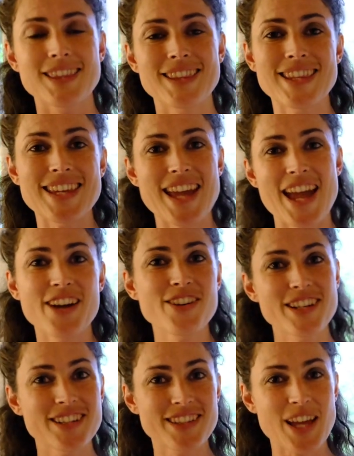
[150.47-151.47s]
The
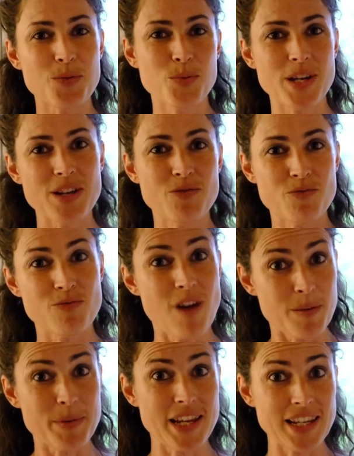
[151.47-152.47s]
areas that we
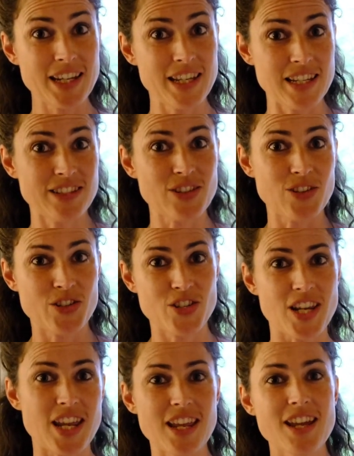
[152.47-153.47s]
rub in
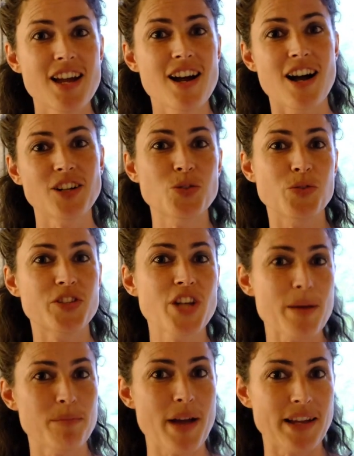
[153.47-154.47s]
kinesiology are called the
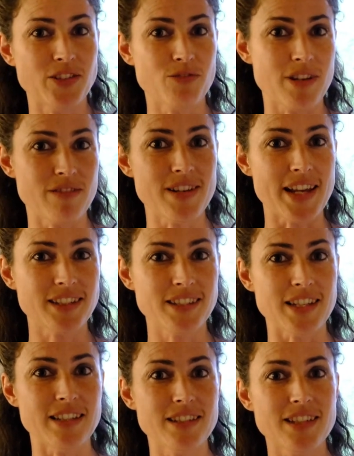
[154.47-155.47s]
Chapmans
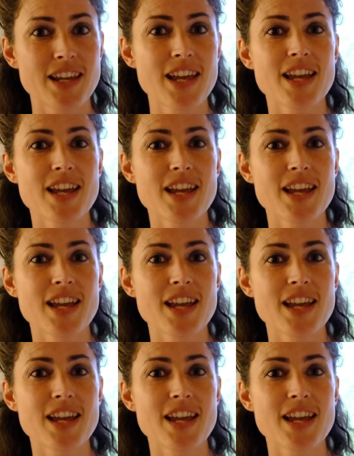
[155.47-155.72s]
Reflexes,